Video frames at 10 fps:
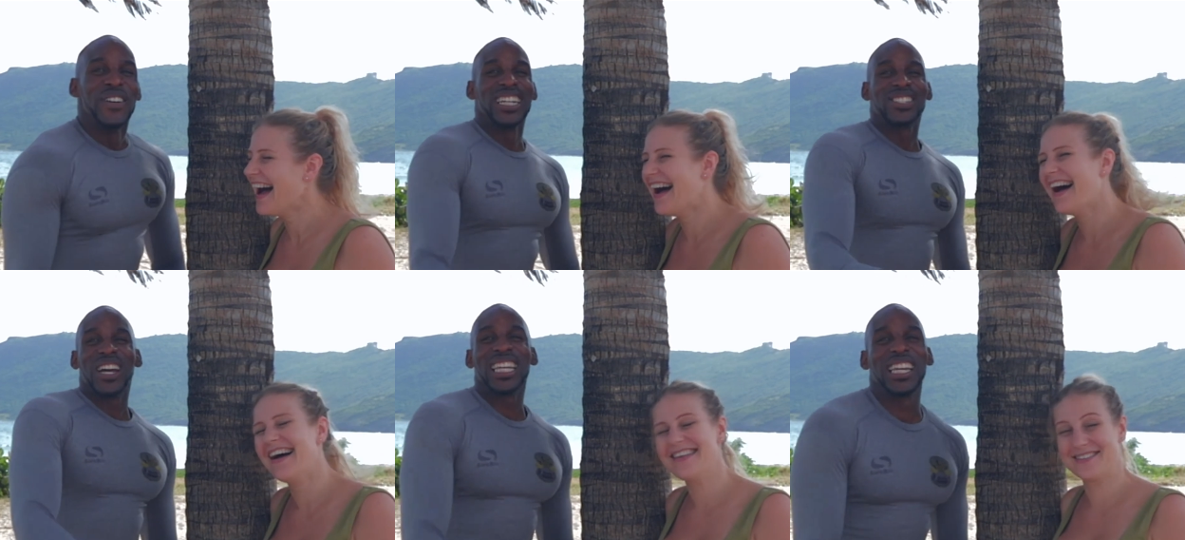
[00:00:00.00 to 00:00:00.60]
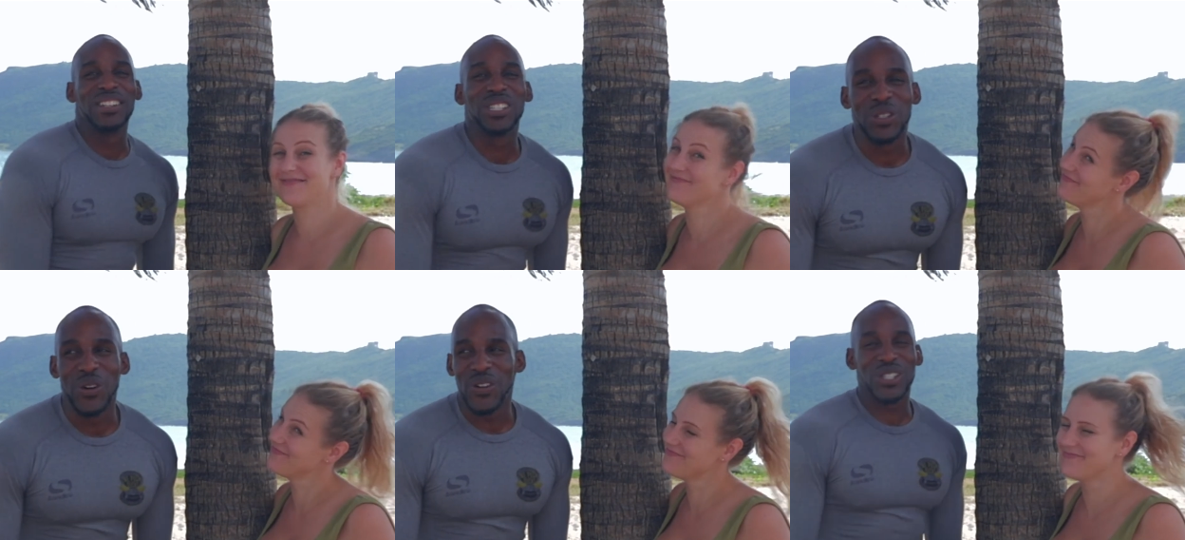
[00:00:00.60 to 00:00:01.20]
Speaker 1: going to try to get it
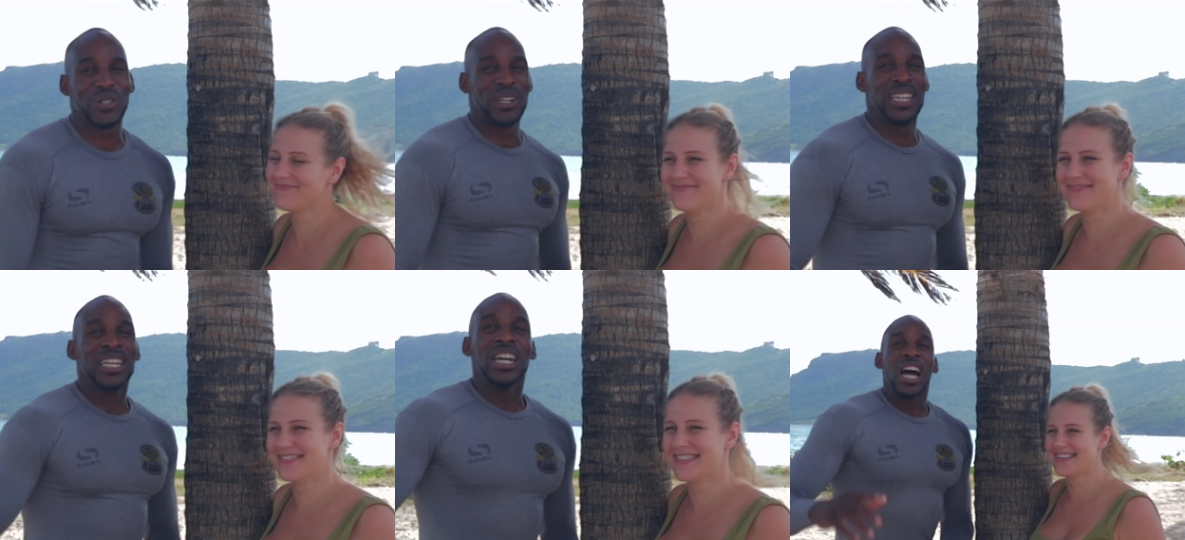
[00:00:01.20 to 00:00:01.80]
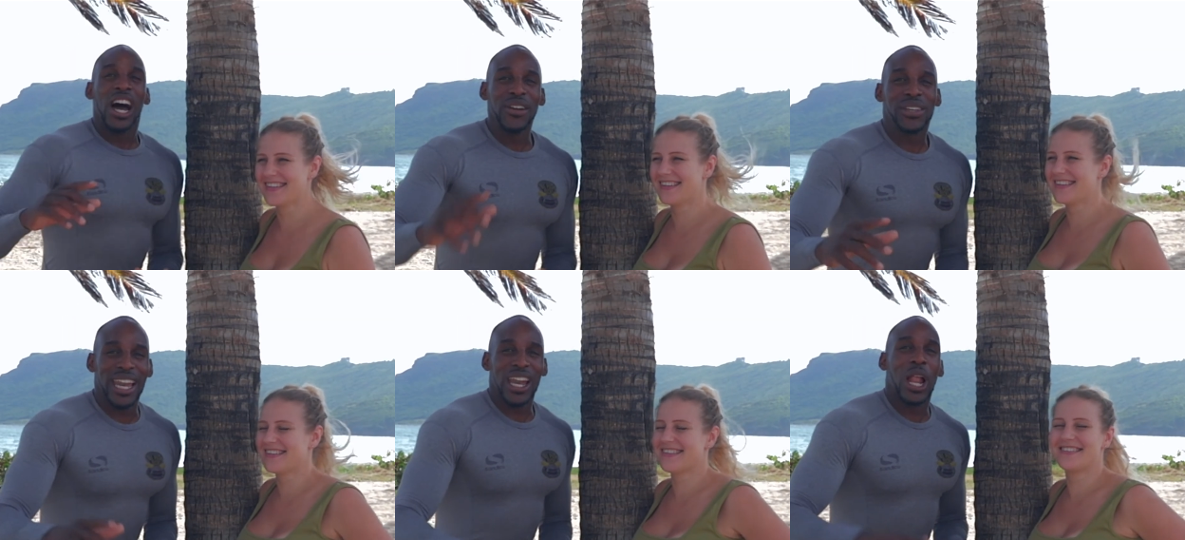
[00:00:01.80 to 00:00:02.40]
sort of sweet.
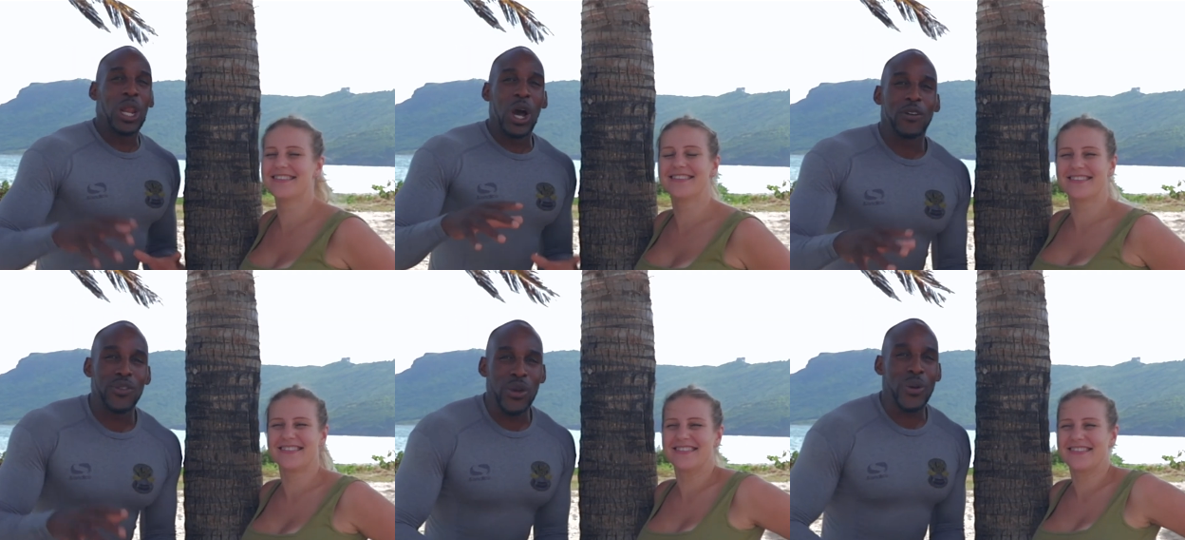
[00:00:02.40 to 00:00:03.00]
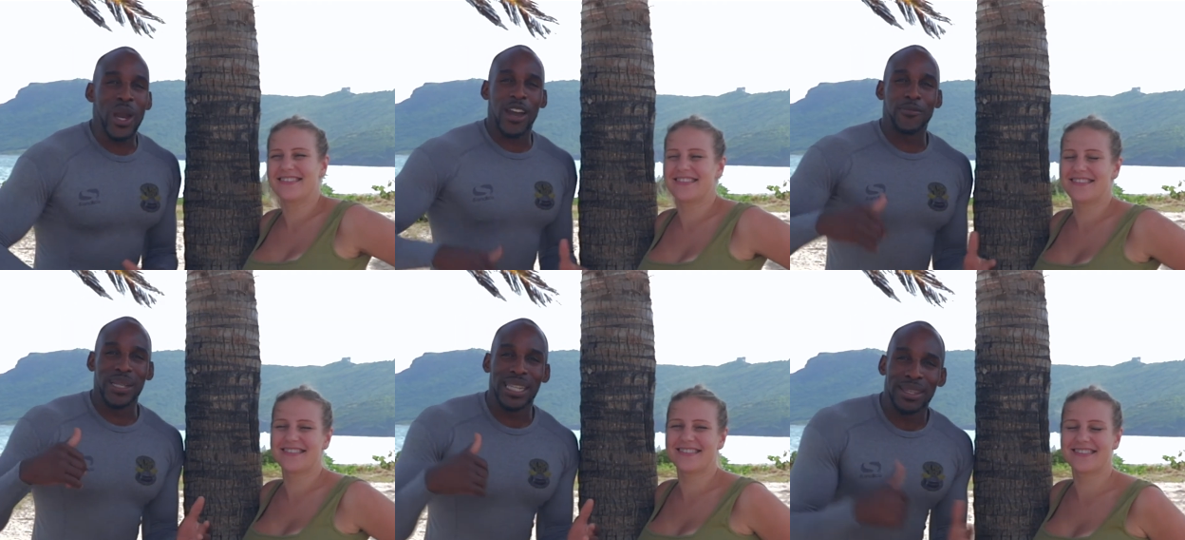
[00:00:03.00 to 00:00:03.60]
Okay, a lot of you
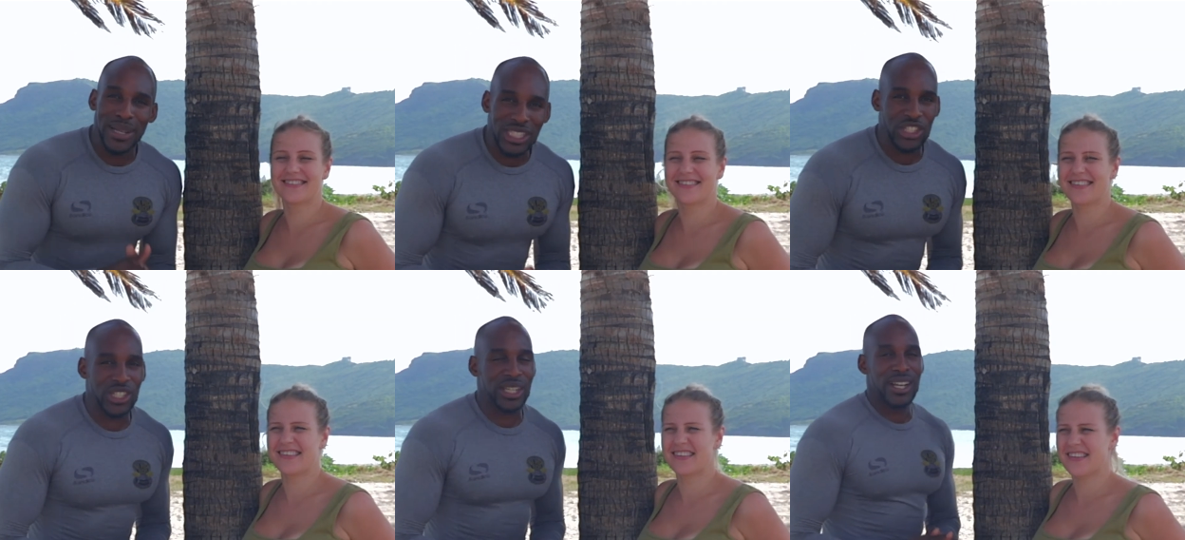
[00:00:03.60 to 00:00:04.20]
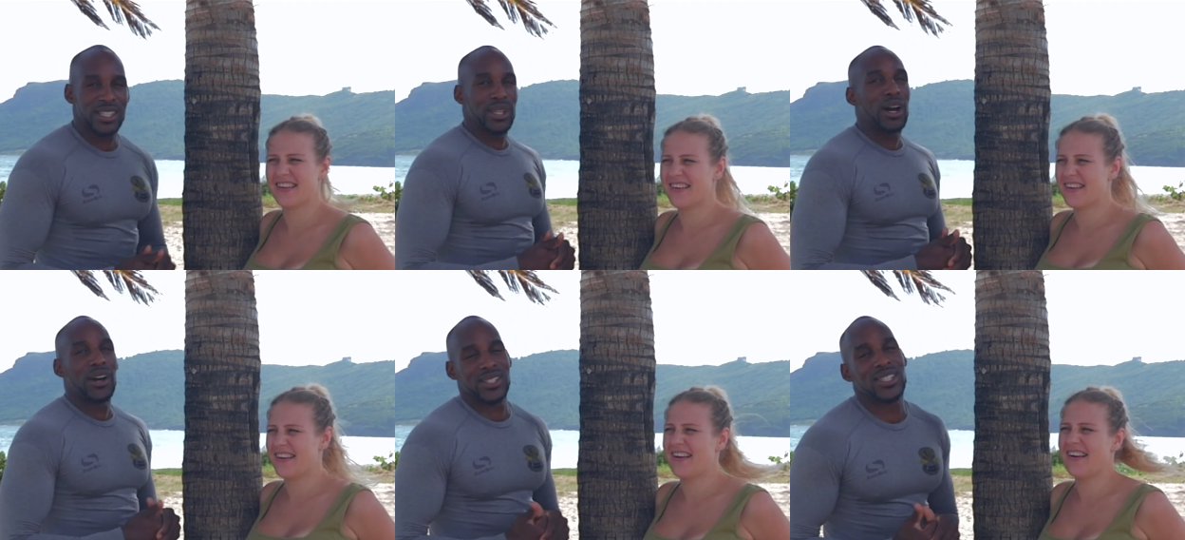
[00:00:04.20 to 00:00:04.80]
have been messaging us and
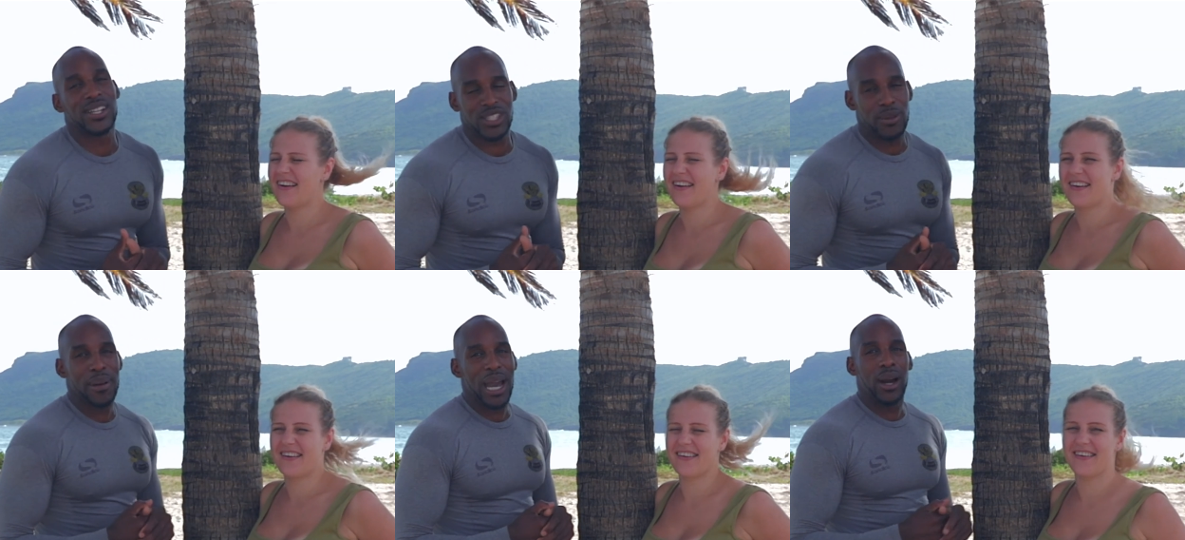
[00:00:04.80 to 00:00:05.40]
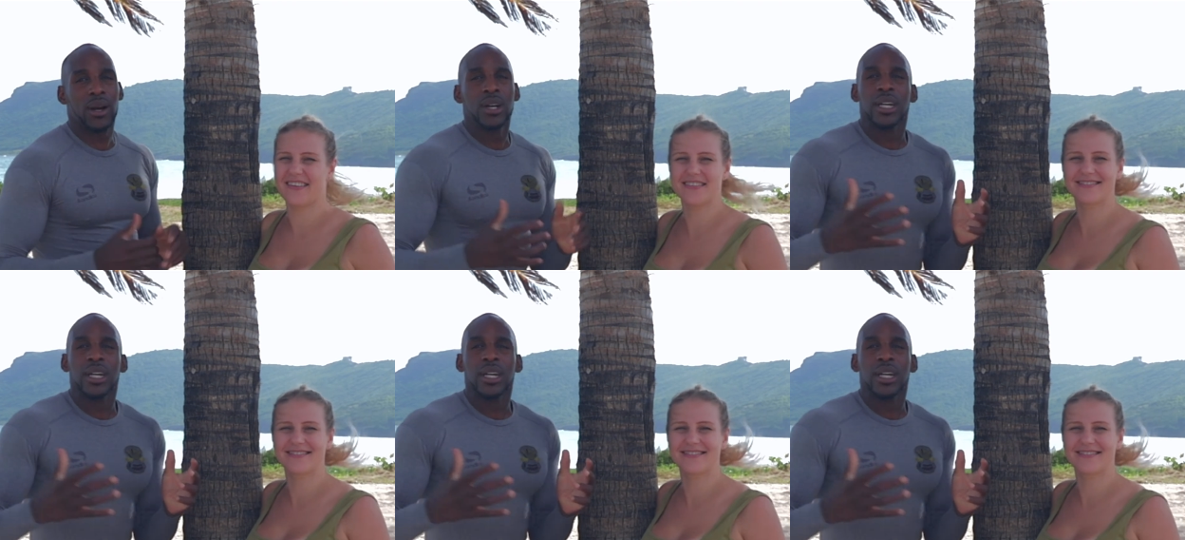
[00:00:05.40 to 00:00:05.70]
asked us about,